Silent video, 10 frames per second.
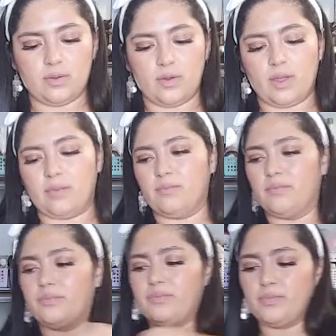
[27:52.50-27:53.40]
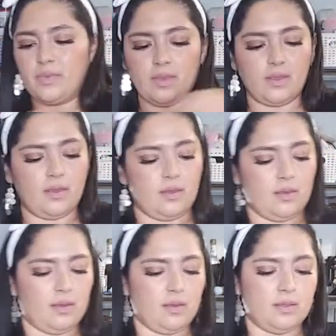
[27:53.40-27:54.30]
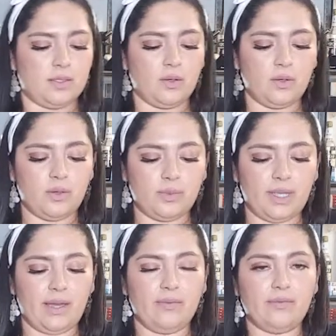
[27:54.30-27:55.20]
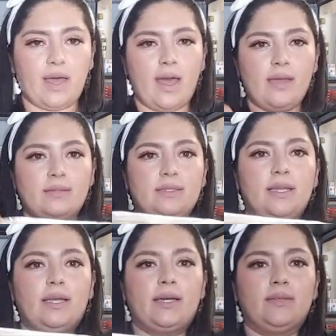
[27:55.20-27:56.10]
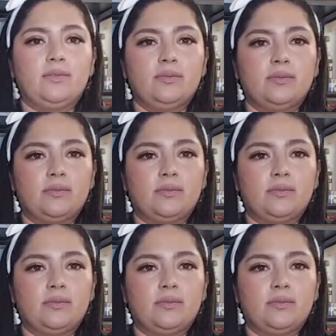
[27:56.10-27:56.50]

Okay, so we have that now.